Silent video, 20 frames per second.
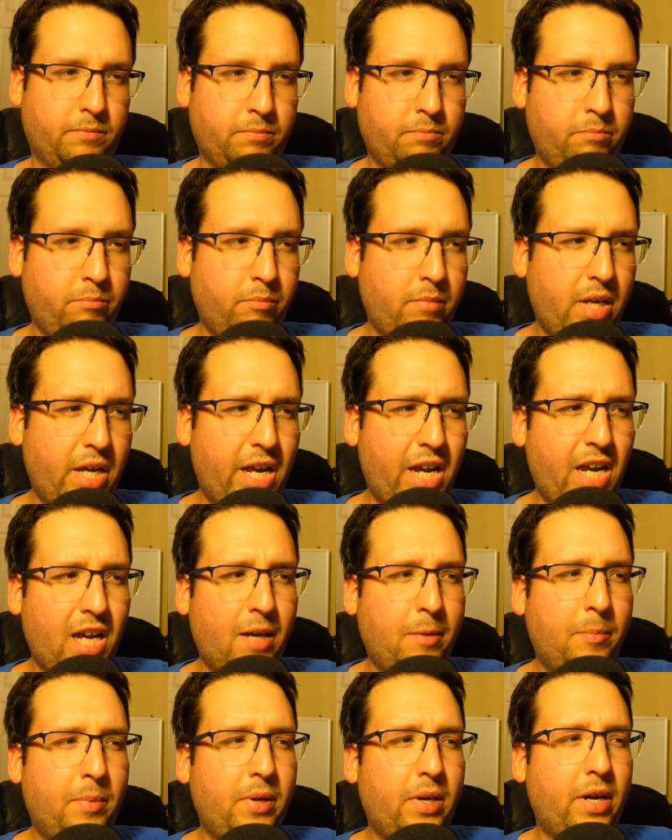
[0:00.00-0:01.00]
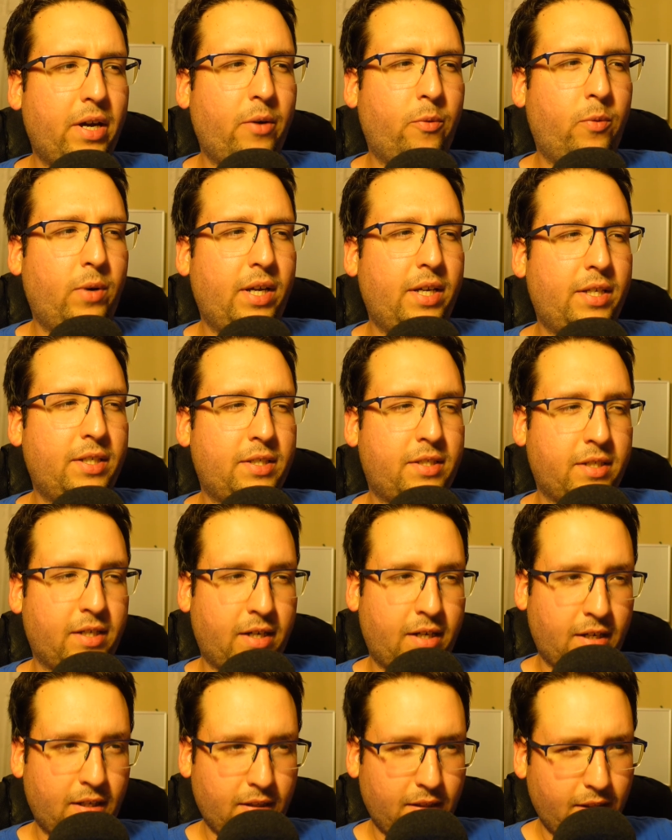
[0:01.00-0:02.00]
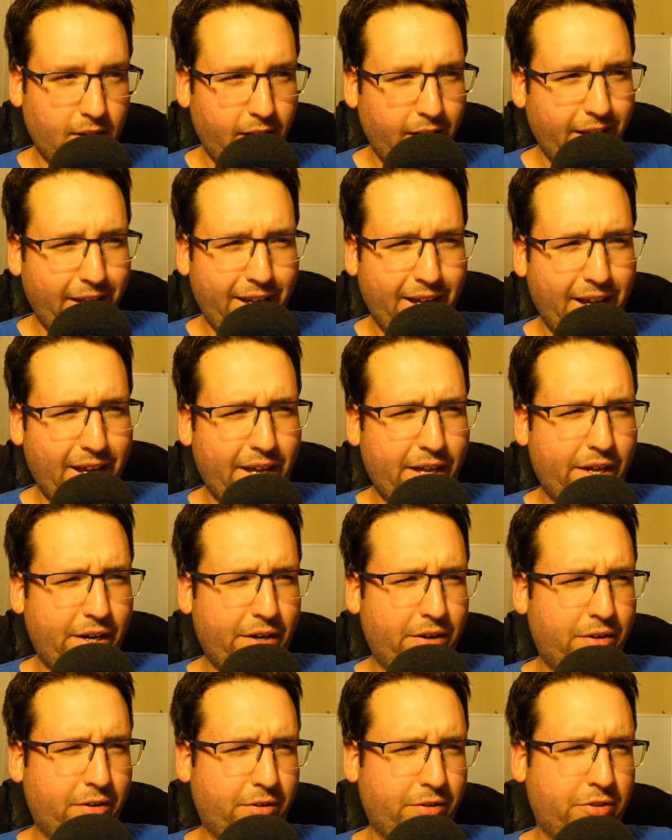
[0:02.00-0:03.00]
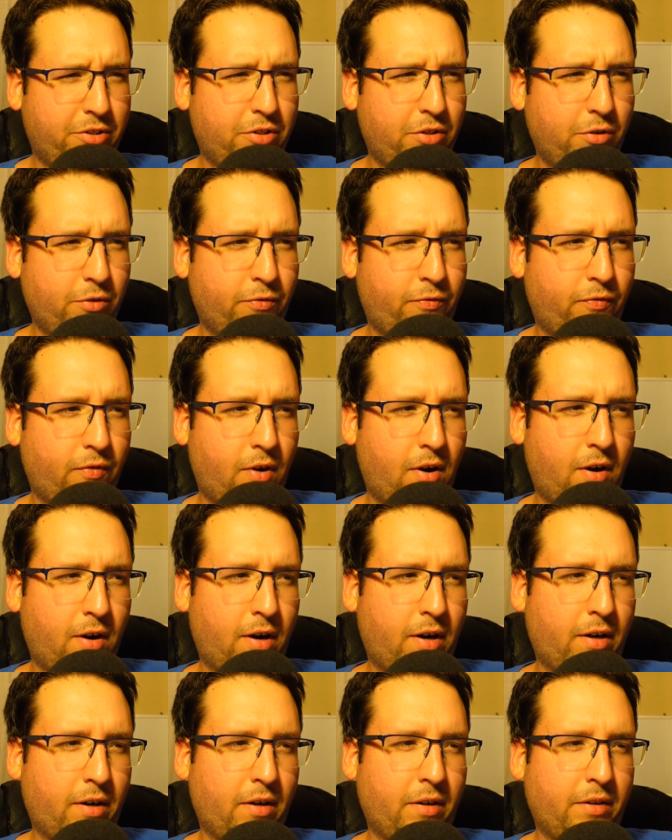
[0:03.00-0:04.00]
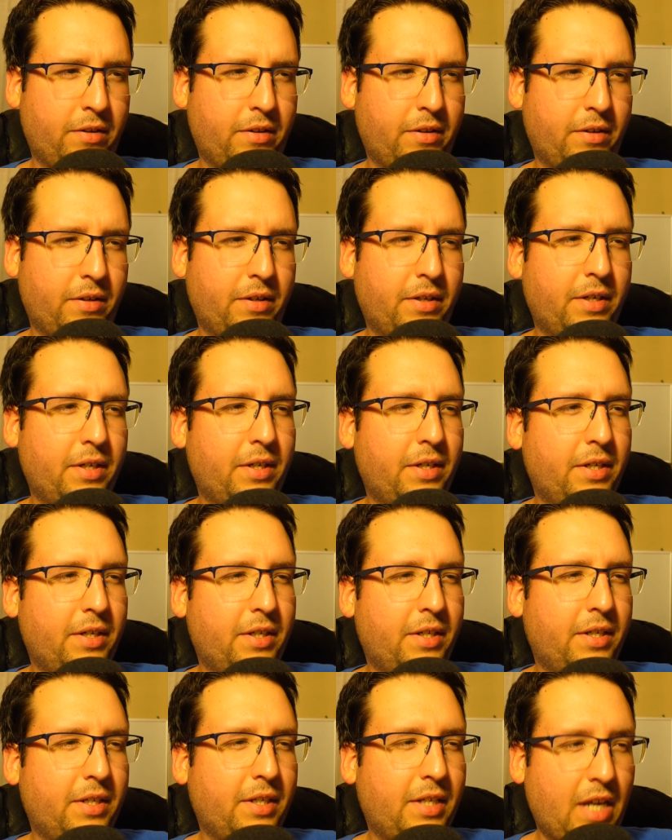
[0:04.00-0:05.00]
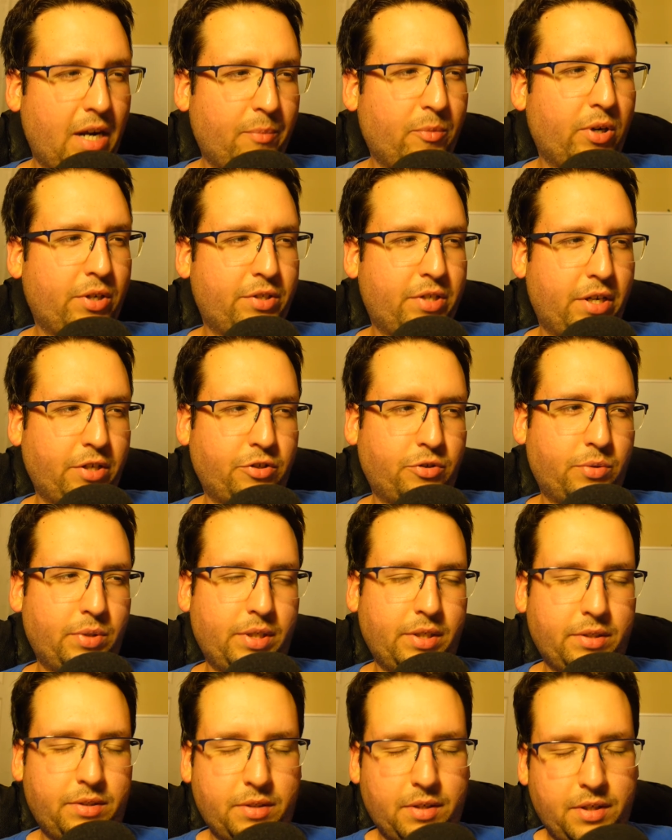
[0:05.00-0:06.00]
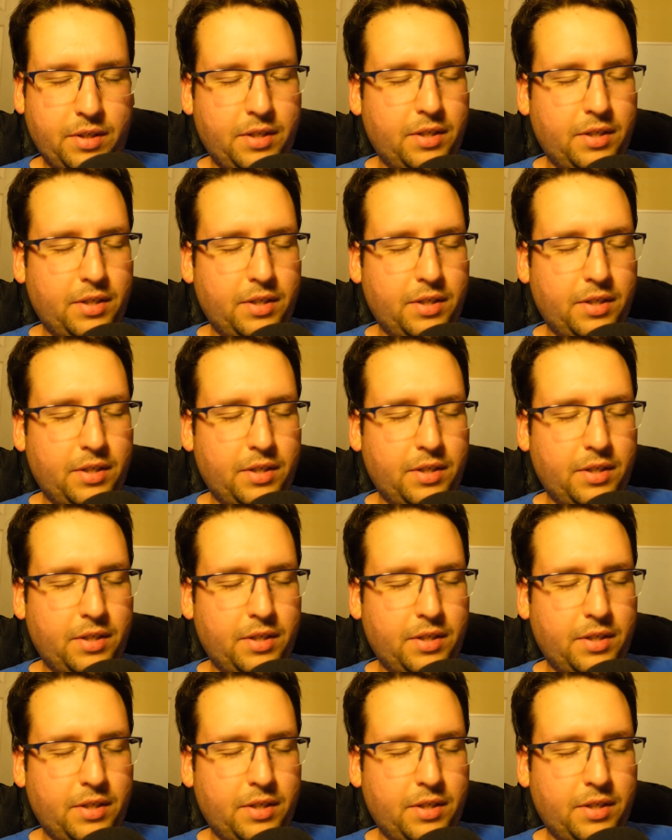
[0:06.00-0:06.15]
Maybe I went a little too far on the camera accessories.